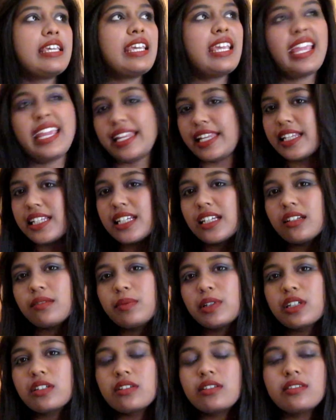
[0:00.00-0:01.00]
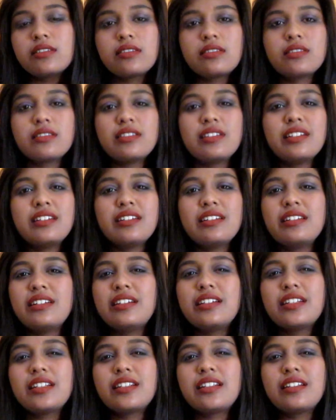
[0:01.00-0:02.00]
any day because
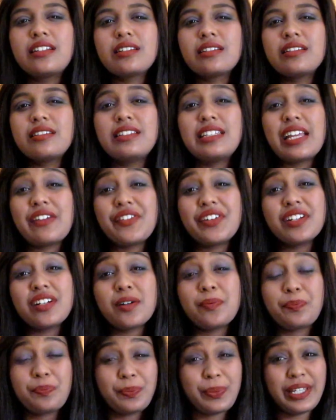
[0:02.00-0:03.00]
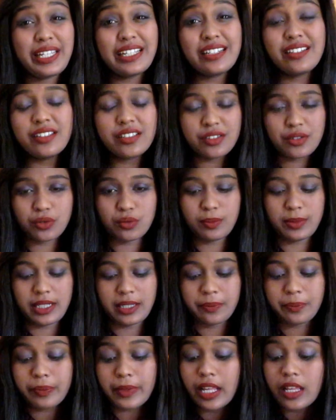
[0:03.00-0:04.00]
it never appealed to me.